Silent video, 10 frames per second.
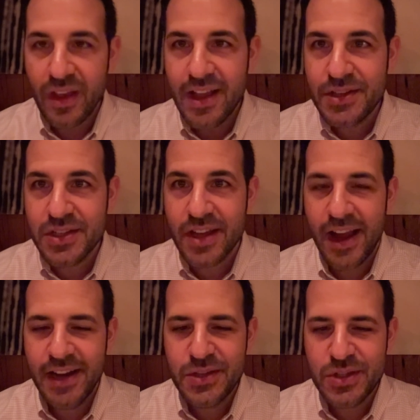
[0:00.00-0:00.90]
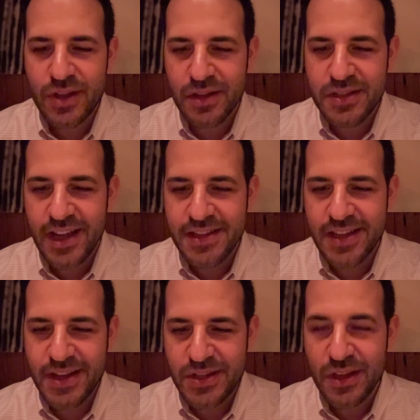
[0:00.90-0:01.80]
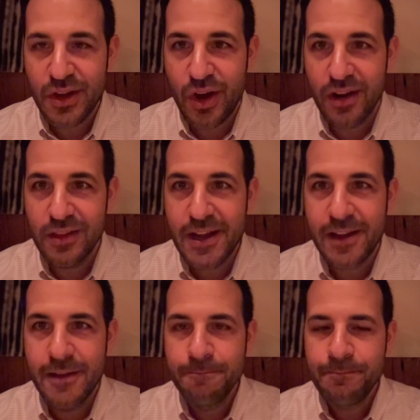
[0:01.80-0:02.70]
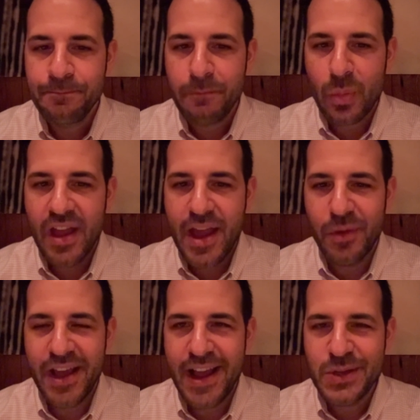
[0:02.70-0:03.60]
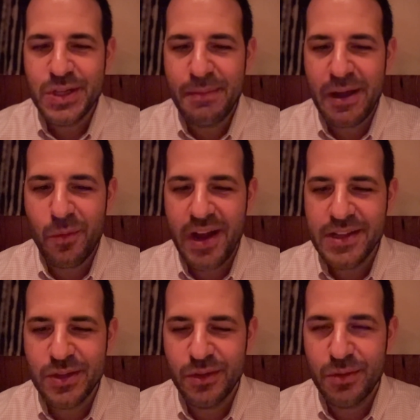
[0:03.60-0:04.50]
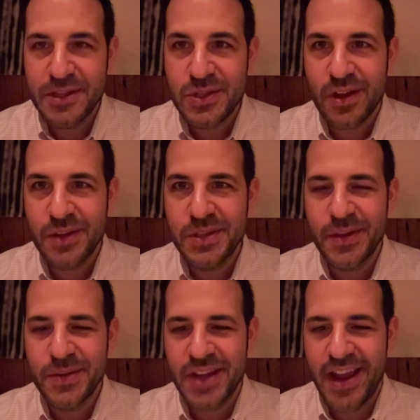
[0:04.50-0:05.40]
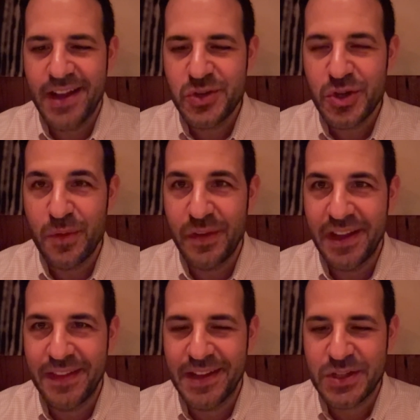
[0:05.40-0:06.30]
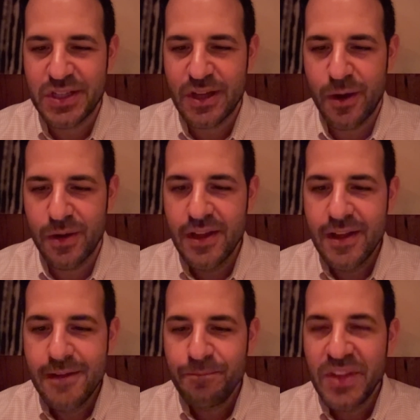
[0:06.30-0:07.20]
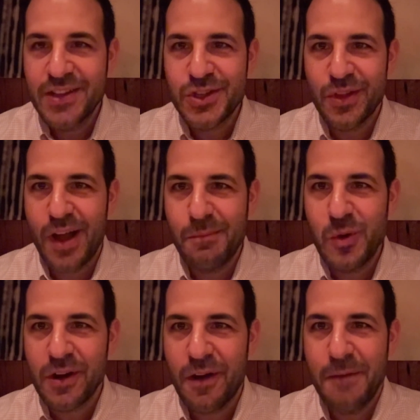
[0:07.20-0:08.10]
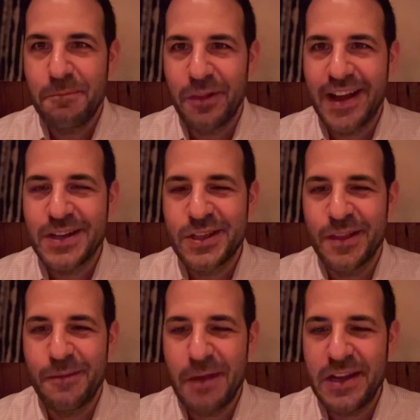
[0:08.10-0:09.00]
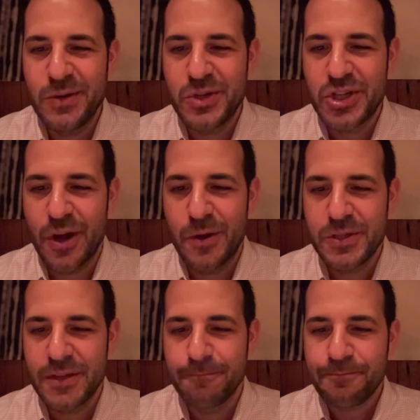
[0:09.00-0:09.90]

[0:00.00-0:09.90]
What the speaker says: It's kind of salty. I taste the garlic. And when I asked about why it's a little bit salty, there's anchovy in this. So it's a lot more complex than the menu shows.